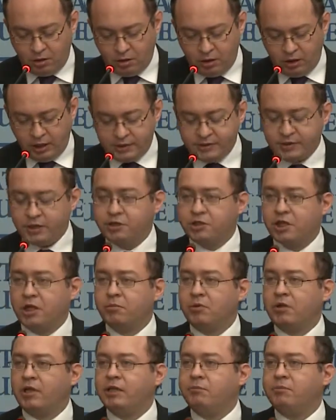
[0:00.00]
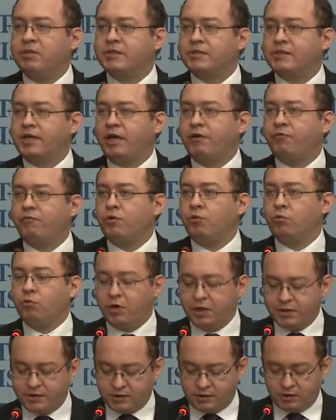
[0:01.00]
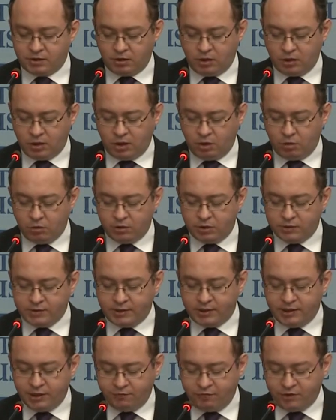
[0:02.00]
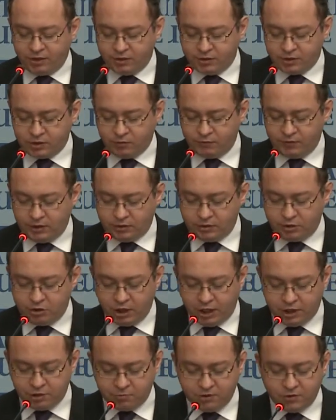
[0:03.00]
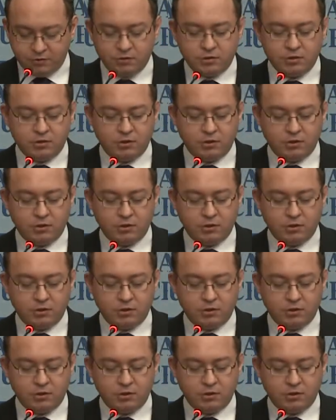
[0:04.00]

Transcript: Ladies and gentlemen, let me say a few words on the significance of this judgment